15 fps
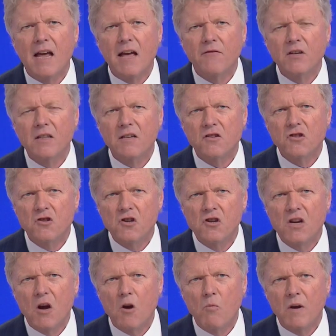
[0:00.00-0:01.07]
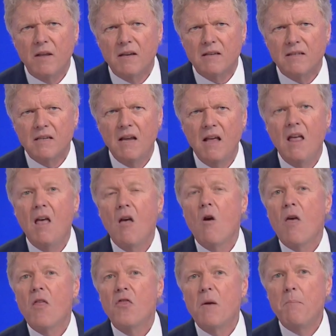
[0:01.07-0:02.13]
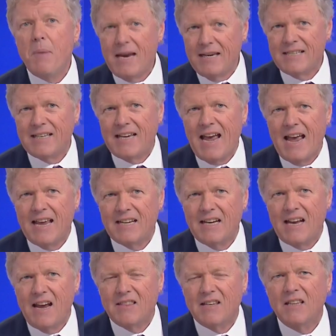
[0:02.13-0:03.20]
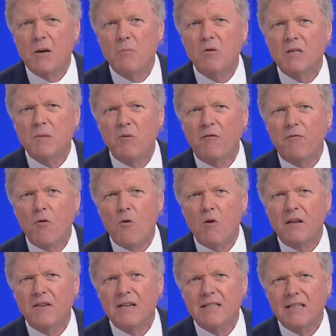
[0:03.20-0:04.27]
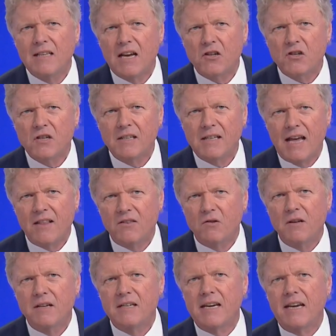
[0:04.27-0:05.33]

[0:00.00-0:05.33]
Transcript: to have in the studio with us the best candidate the Liberals put forward at this election, Catherine